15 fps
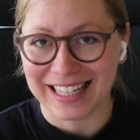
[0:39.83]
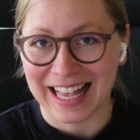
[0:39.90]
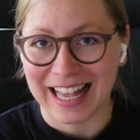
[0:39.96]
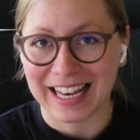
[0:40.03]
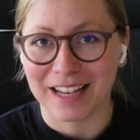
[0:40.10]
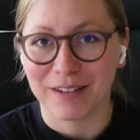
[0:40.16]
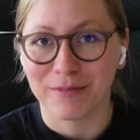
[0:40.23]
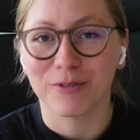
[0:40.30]

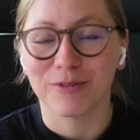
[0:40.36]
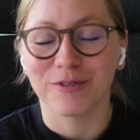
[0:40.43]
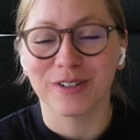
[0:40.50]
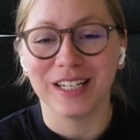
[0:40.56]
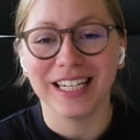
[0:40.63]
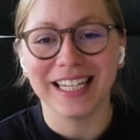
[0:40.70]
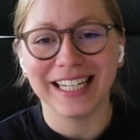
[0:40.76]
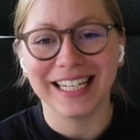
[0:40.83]
And I'm
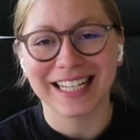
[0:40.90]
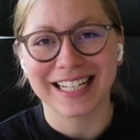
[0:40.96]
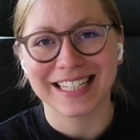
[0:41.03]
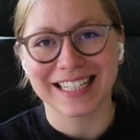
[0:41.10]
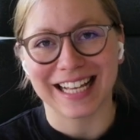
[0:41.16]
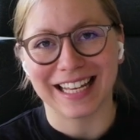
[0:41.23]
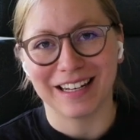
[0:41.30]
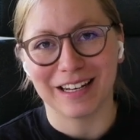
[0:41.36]
really
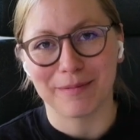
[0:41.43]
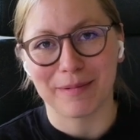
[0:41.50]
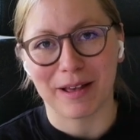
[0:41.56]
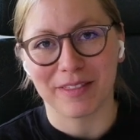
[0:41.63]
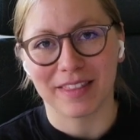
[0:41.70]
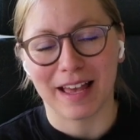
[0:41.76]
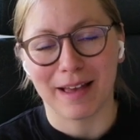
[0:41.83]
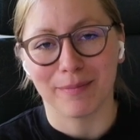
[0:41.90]
excited about
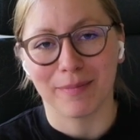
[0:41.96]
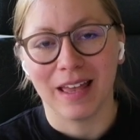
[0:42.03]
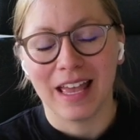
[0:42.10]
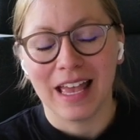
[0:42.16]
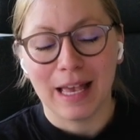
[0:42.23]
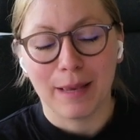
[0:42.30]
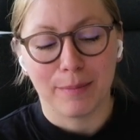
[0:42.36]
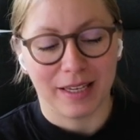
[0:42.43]
them
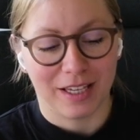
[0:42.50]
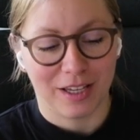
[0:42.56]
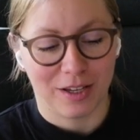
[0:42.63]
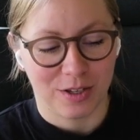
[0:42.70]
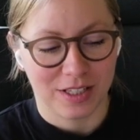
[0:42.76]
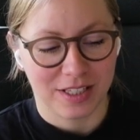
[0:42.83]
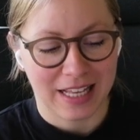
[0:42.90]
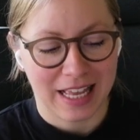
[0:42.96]

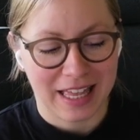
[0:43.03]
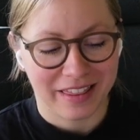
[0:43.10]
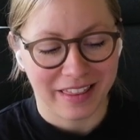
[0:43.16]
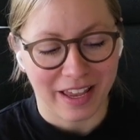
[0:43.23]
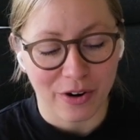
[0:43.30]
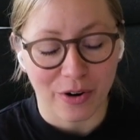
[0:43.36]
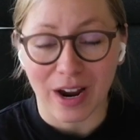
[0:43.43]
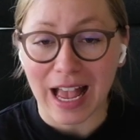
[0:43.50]
because
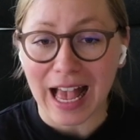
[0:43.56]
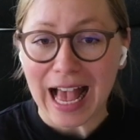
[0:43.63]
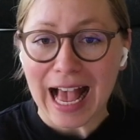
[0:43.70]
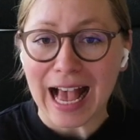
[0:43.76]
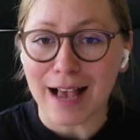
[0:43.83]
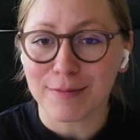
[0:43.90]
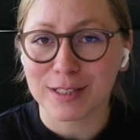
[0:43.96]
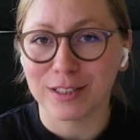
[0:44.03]
they are
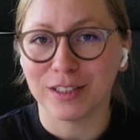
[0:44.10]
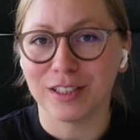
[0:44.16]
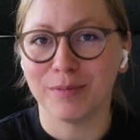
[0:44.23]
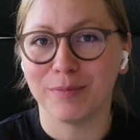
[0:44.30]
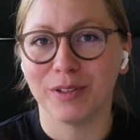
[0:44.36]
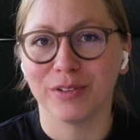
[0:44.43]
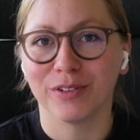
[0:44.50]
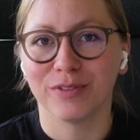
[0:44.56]
absolutely
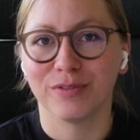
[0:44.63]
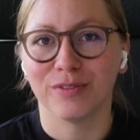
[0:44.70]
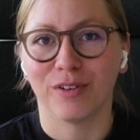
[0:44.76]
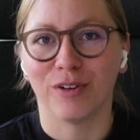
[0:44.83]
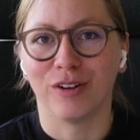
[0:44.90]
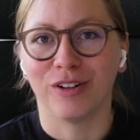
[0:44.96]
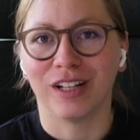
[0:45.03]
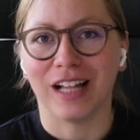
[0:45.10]

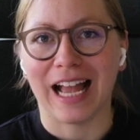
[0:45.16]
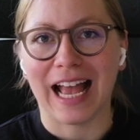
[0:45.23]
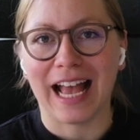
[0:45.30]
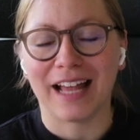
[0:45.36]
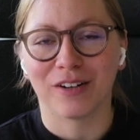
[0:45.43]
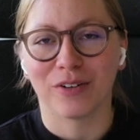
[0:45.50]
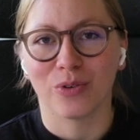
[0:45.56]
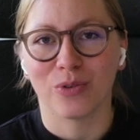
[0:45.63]
beautiful
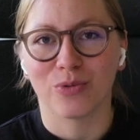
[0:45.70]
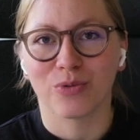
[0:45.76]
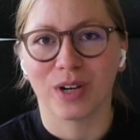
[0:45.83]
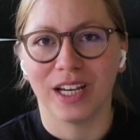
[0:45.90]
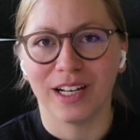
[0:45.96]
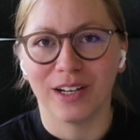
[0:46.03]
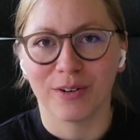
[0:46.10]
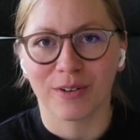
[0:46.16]
and
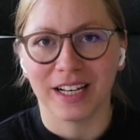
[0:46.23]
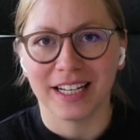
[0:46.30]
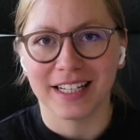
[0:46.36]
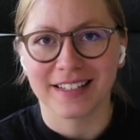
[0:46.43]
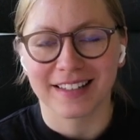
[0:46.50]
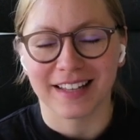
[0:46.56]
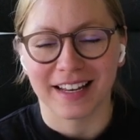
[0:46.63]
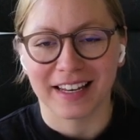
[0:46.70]
really, really
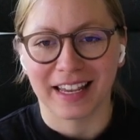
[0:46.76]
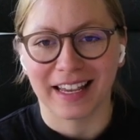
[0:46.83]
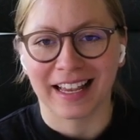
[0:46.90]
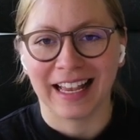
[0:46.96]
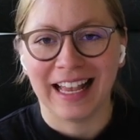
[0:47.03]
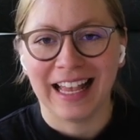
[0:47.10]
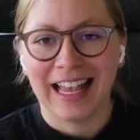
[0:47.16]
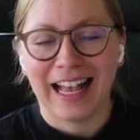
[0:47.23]
stunning.
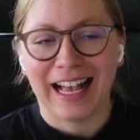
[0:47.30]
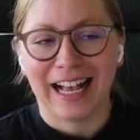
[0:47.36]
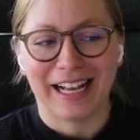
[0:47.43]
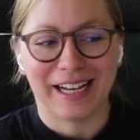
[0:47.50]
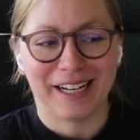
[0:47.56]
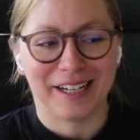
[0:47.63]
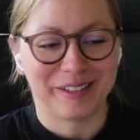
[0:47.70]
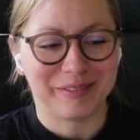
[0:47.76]

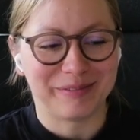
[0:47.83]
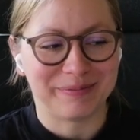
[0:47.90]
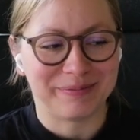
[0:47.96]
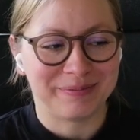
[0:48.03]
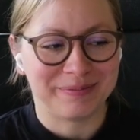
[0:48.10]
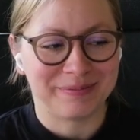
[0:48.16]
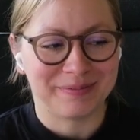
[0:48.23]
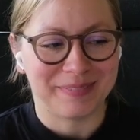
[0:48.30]
And
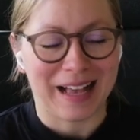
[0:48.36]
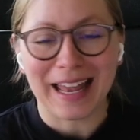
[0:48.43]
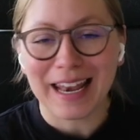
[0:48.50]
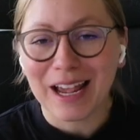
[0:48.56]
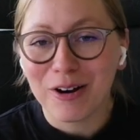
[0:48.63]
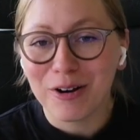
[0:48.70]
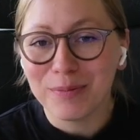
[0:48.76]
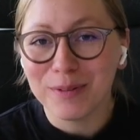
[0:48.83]
I
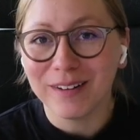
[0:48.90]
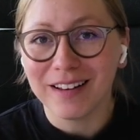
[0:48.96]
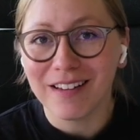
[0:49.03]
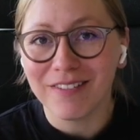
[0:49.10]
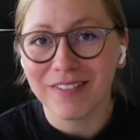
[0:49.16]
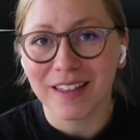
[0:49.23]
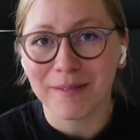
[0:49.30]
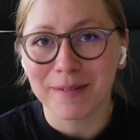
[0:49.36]
hope you
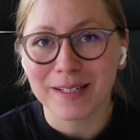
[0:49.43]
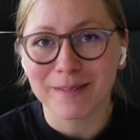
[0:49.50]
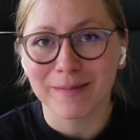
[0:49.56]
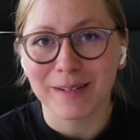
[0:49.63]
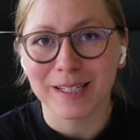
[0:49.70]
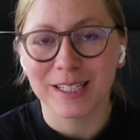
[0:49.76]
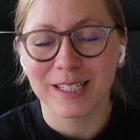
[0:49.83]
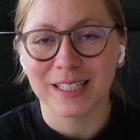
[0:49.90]
love them as
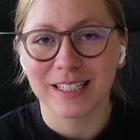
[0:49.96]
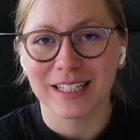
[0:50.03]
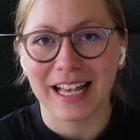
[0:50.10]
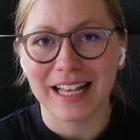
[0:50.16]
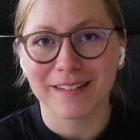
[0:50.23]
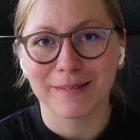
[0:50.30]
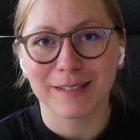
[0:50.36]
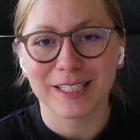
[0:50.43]
much
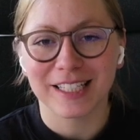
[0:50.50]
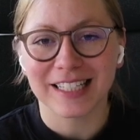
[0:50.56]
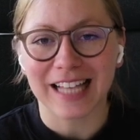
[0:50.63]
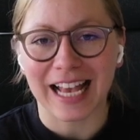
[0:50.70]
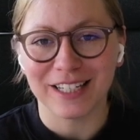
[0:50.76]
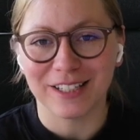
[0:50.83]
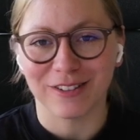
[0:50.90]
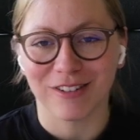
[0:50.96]
as
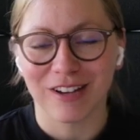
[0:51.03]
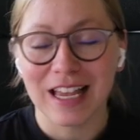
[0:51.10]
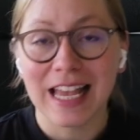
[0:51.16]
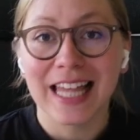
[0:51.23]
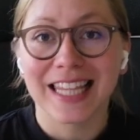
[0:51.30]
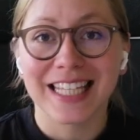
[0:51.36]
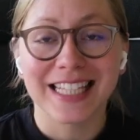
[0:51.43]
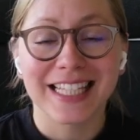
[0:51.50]
I do.
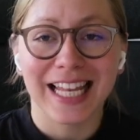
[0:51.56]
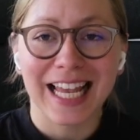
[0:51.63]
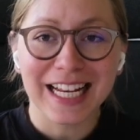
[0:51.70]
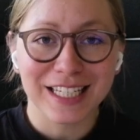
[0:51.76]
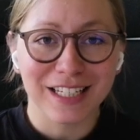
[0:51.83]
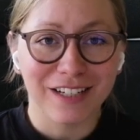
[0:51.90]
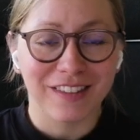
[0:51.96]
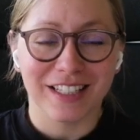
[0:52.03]
The
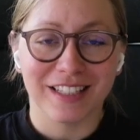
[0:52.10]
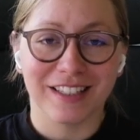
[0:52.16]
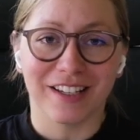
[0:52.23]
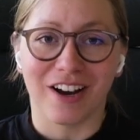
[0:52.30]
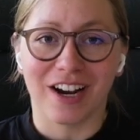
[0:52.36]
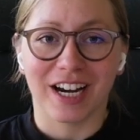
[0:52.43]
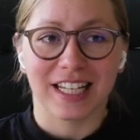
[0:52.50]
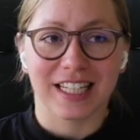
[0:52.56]
selection of these
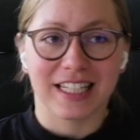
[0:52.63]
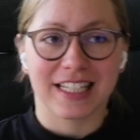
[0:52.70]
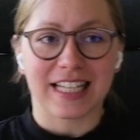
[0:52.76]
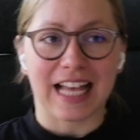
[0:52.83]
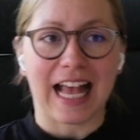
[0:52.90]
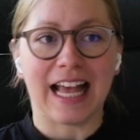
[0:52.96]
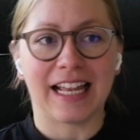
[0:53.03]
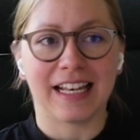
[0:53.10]
yarns
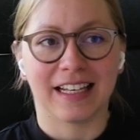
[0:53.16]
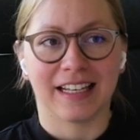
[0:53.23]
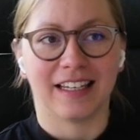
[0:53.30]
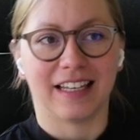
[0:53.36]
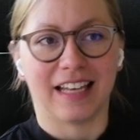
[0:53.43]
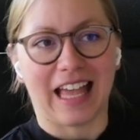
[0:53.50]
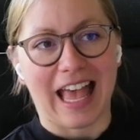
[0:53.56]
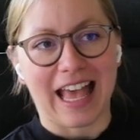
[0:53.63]
and
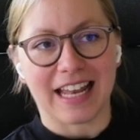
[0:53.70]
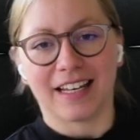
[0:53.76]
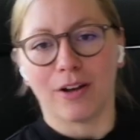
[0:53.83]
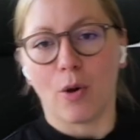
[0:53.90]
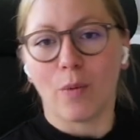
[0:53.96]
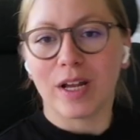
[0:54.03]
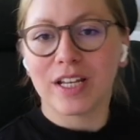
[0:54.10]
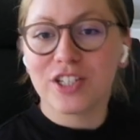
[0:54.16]

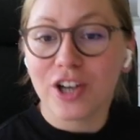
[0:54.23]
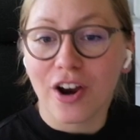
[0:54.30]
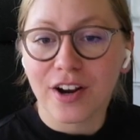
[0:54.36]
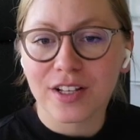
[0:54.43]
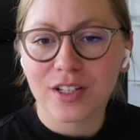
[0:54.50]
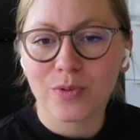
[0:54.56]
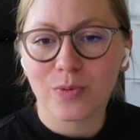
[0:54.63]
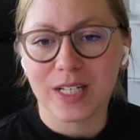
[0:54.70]
which
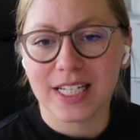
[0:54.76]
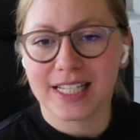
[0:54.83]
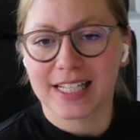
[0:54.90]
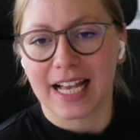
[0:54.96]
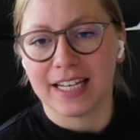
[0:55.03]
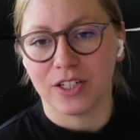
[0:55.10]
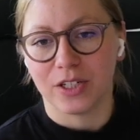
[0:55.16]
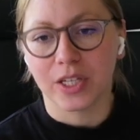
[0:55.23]
yarns we
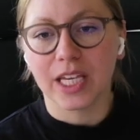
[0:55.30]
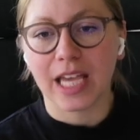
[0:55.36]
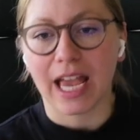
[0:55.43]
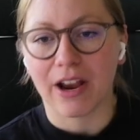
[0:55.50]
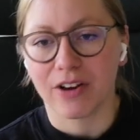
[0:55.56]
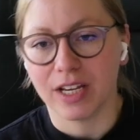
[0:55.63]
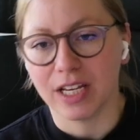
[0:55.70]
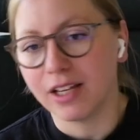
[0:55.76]
decided to
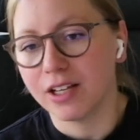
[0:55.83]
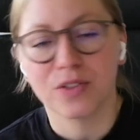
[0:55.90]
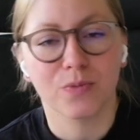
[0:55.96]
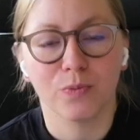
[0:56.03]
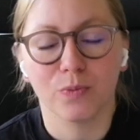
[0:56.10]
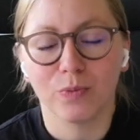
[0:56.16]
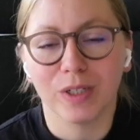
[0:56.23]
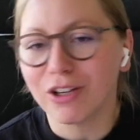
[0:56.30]
carry, because
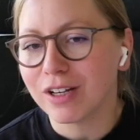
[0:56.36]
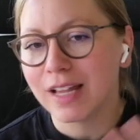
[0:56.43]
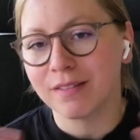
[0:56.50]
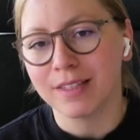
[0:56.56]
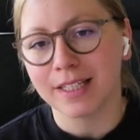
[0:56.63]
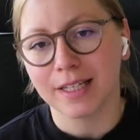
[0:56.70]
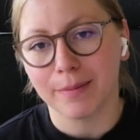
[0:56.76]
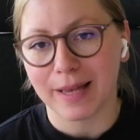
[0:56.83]
we don't have
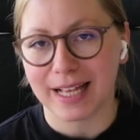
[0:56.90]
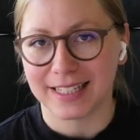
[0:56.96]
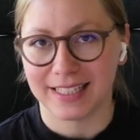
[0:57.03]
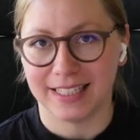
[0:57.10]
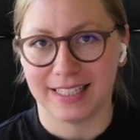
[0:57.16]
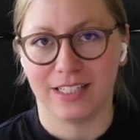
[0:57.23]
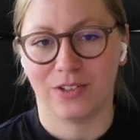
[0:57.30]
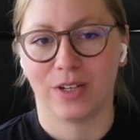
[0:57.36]
the
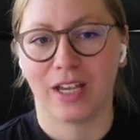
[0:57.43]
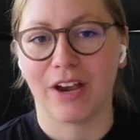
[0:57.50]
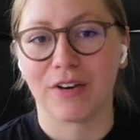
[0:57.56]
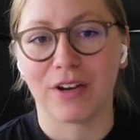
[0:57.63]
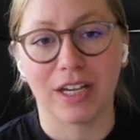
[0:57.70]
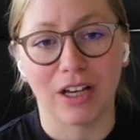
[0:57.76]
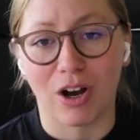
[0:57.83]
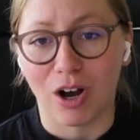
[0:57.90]
capacity to
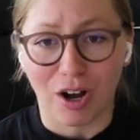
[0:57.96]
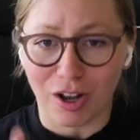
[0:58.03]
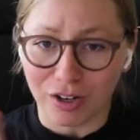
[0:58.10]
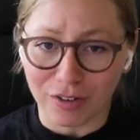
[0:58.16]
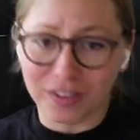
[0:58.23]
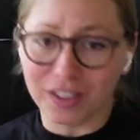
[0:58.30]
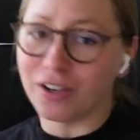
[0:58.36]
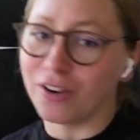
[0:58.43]
carry all
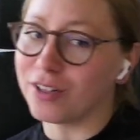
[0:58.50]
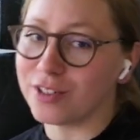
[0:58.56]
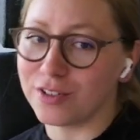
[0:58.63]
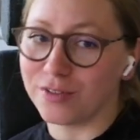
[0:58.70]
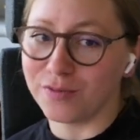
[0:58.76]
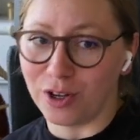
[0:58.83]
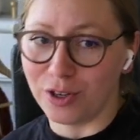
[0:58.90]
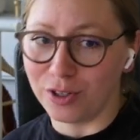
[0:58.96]
of the yarns
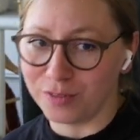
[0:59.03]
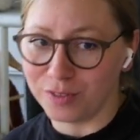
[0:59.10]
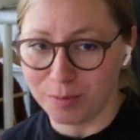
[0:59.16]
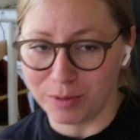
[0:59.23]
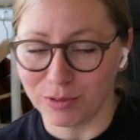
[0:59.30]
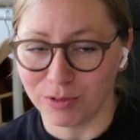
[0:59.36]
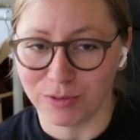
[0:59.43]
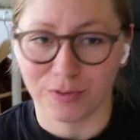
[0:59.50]
of all of the
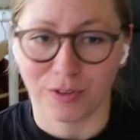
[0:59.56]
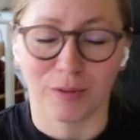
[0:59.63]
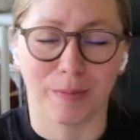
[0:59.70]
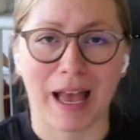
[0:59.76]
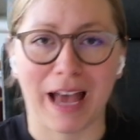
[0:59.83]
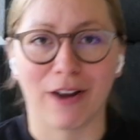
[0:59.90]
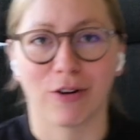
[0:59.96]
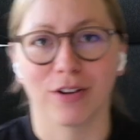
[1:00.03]
beautiful
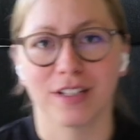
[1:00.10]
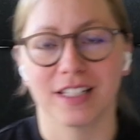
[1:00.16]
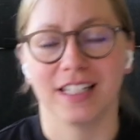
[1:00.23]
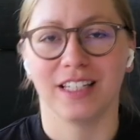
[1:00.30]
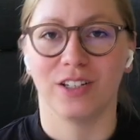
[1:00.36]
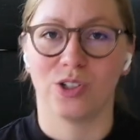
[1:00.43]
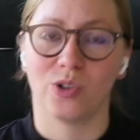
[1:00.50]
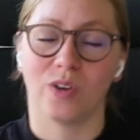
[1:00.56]
patterns in
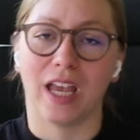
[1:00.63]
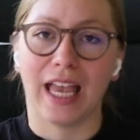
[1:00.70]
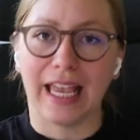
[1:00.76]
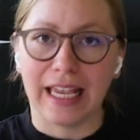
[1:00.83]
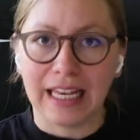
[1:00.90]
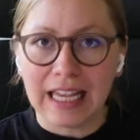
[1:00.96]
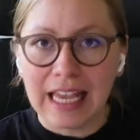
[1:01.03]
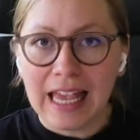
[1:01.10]
issue 8,